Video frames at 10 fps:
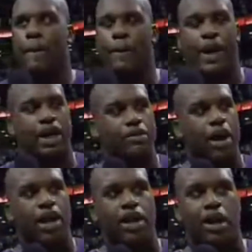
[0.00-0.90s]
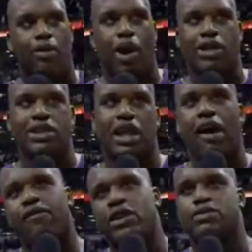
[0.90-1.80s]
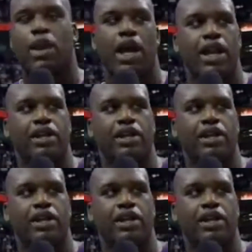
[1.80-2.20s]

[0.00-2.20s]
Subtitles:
People pay good money to come watch his athletes play,